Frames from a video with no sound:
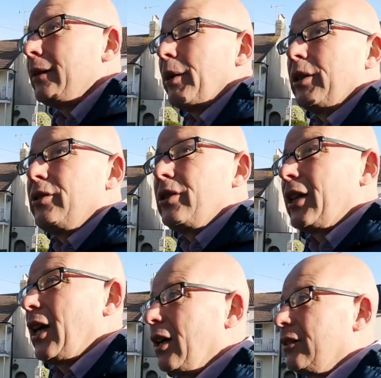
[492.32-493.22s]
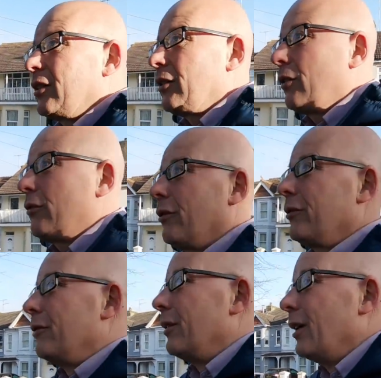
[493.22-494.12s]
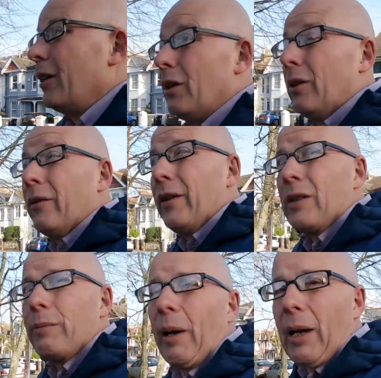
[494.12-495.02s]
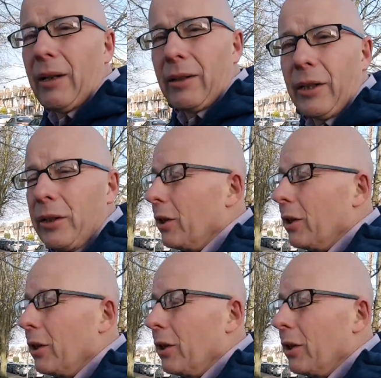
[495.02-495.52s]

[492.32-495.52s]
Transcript: but I used to cut through this park